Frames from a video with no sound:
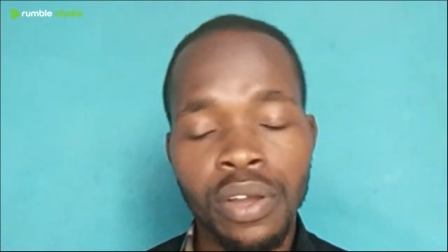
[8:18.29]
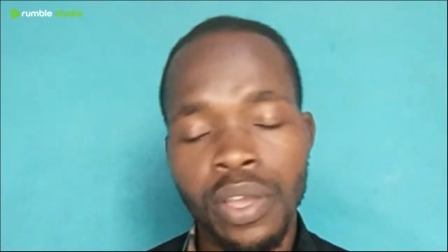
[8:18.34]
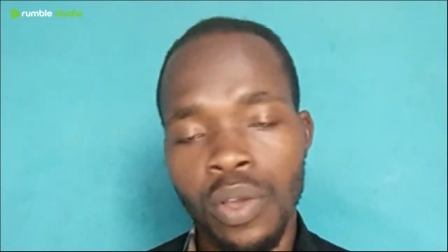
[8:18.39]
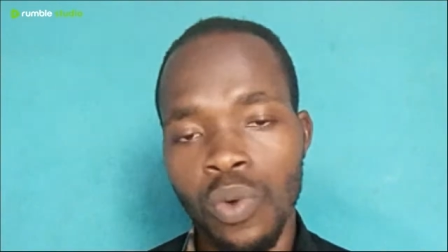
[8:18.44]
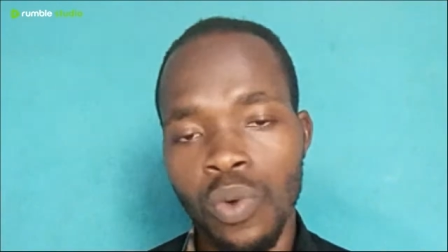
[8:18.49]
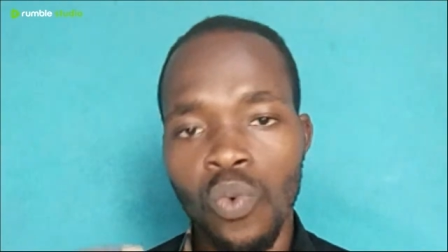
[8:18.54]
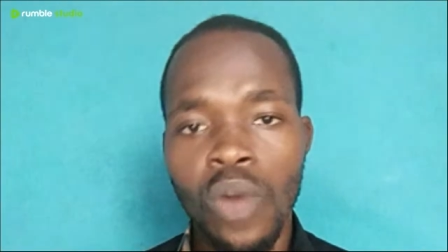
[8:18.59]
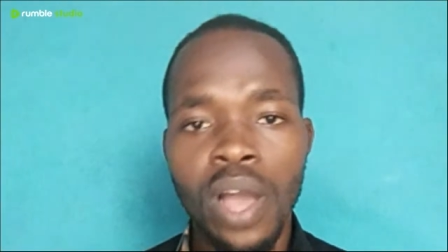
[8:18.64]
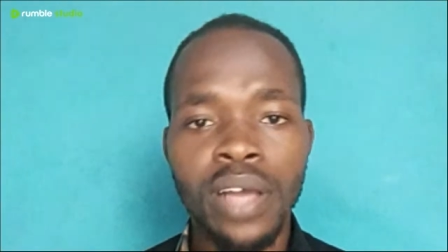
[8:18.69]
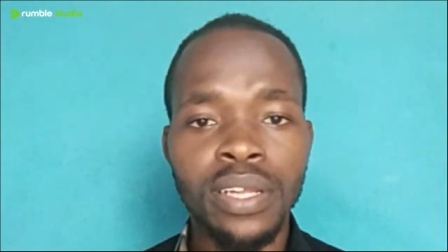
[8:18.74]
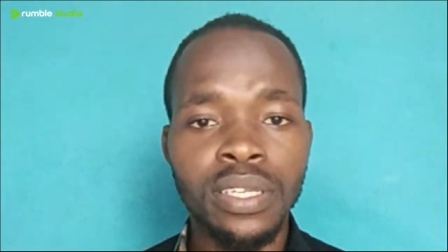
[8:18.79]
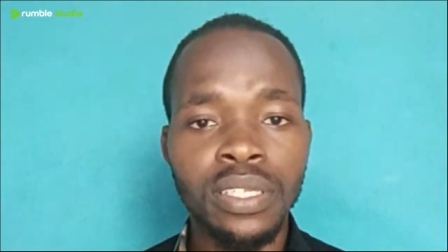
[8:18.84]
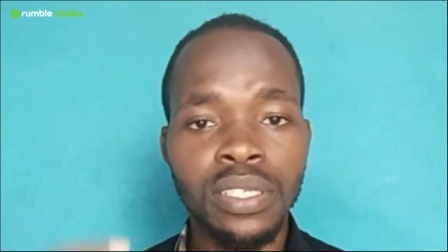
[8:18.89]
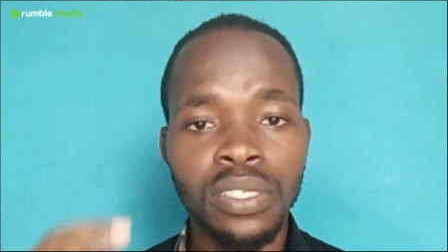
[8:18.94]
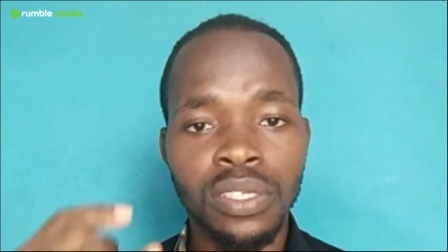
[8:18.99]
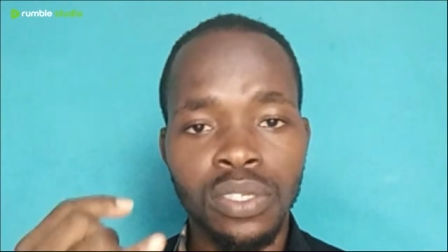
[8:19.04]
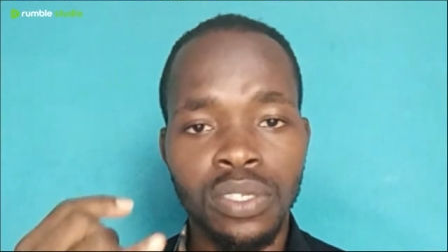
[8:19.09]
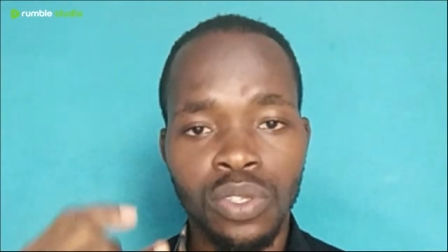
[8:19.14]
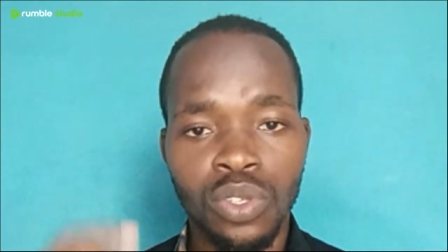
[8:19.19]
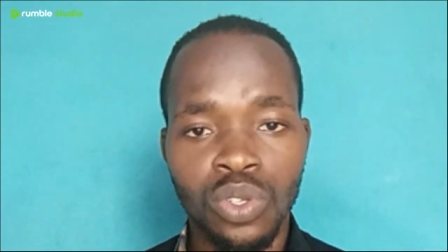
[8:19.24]
Okay,
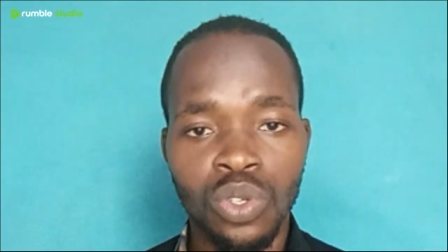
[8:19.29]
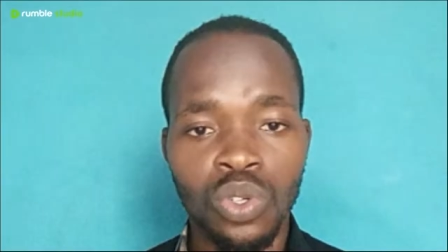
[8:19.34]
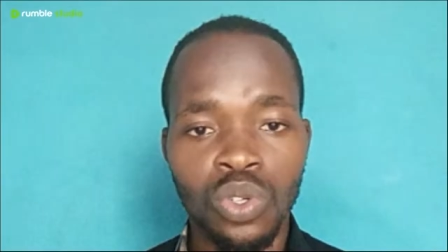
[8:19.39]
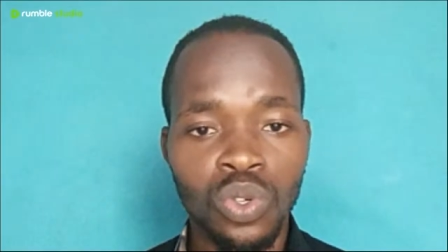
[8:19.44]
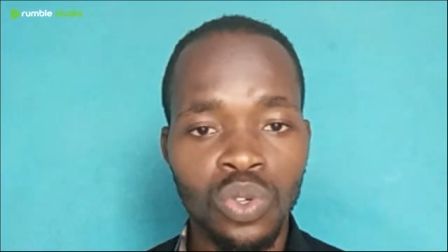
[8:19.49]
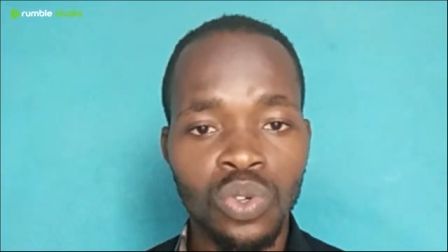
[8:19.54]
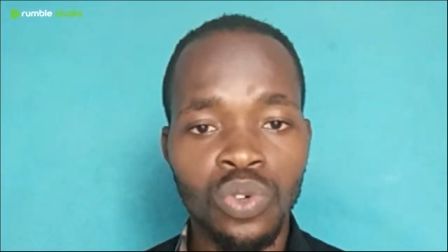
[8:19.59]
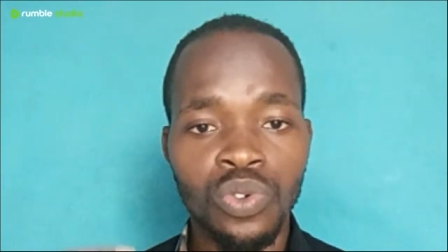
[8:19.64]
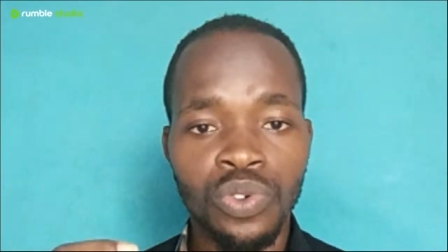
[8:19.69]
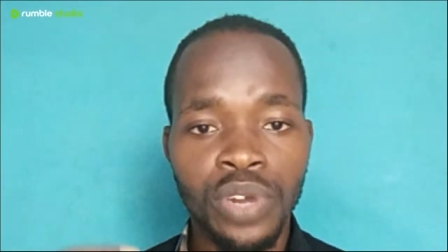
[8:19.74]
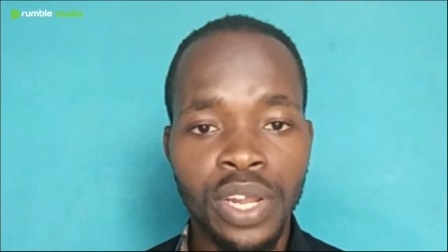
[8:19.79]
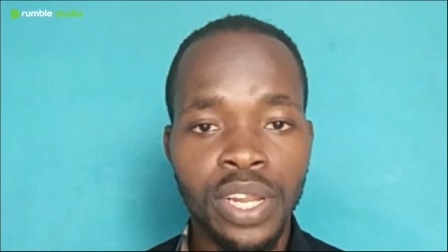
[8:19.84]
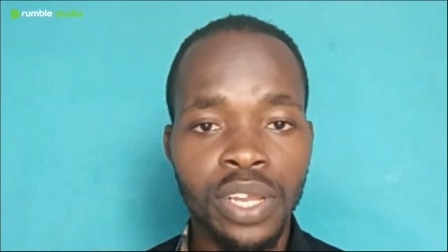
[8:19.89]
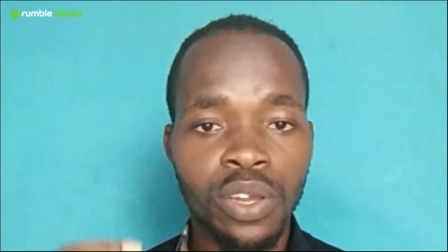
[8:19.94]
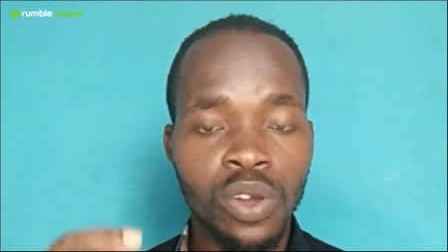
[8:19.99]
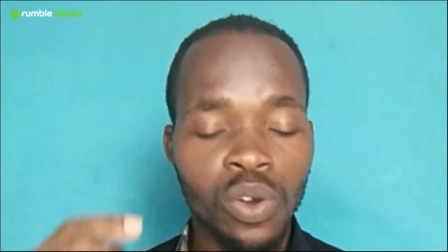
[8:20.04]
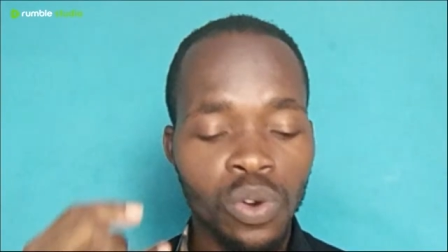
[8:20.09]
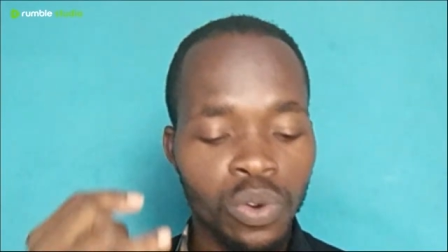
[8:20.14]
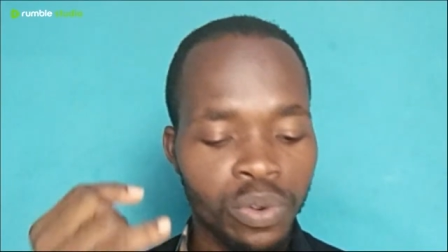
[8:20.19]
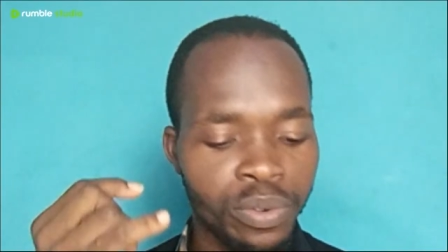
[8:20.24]
one, two, ready,
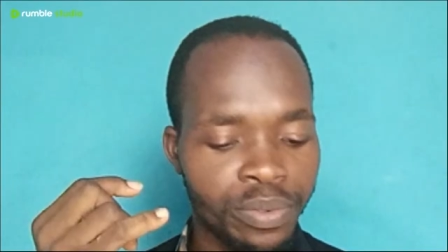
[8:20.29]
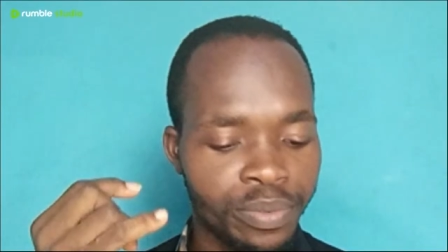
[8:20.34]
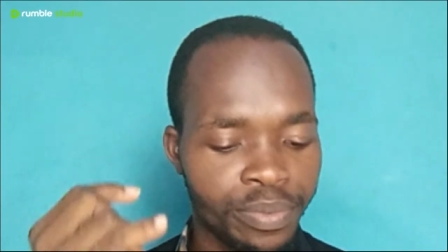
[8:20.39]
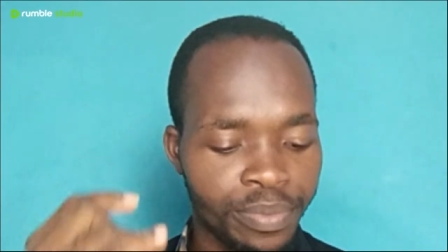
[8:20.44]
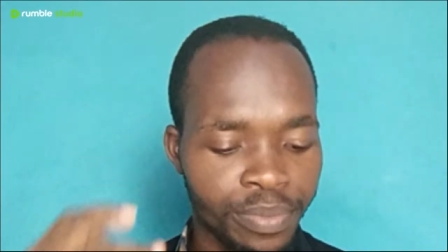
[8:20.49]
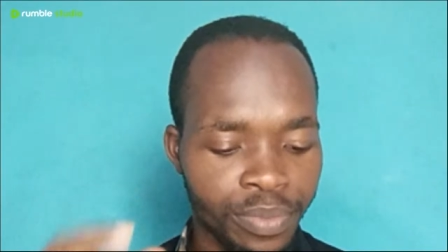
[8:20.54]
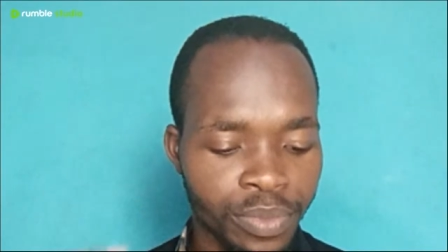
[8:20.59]
go.